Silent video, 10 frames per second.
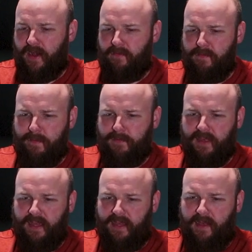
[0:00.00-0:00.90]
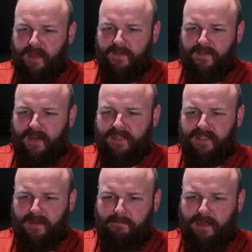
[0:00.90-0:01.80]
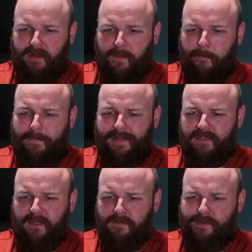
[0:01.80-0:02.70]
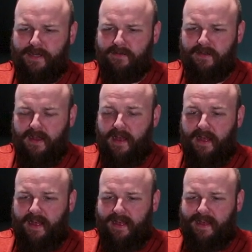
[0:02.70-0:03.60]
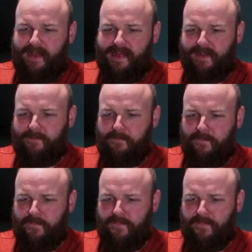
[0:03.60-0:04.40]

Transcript: I remembered a nice pale Pilsner beer and